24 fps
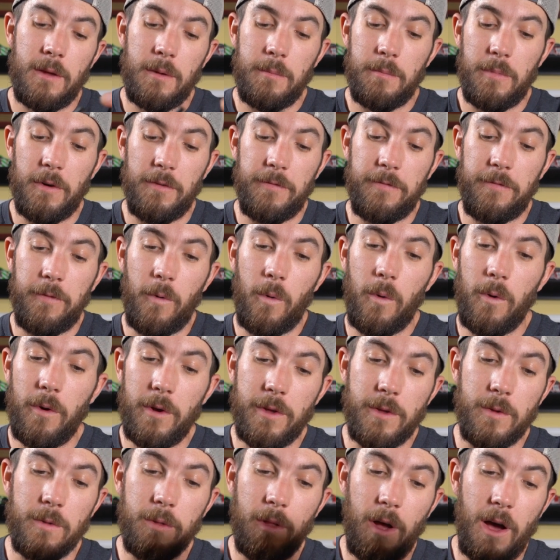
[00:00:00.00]
before
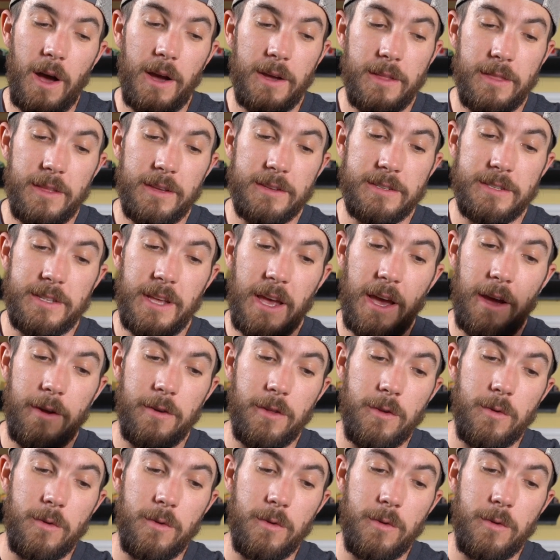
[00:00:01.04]
you lock this down,